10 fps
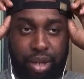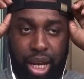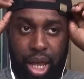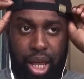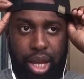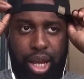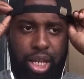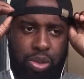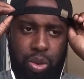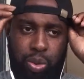and
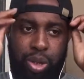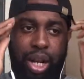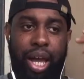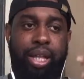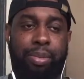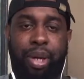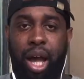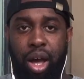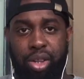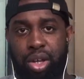that's what we liked. But
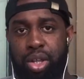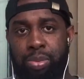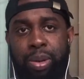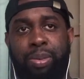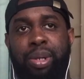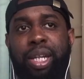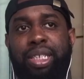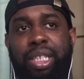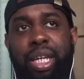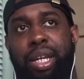all the other people,
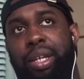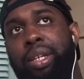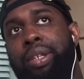they said,